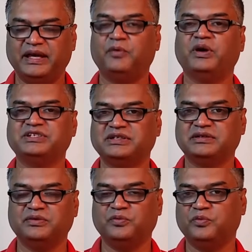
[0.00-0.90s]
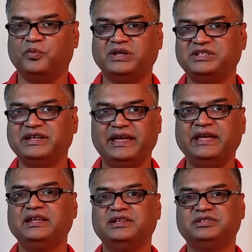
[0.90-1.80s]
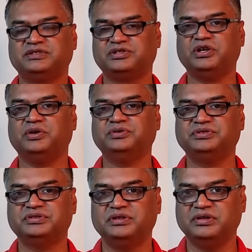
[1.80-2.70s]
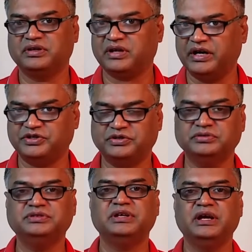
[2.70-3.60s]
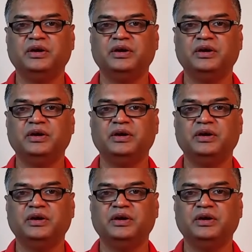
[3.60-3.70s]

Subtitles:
Watching English shows, cartoons,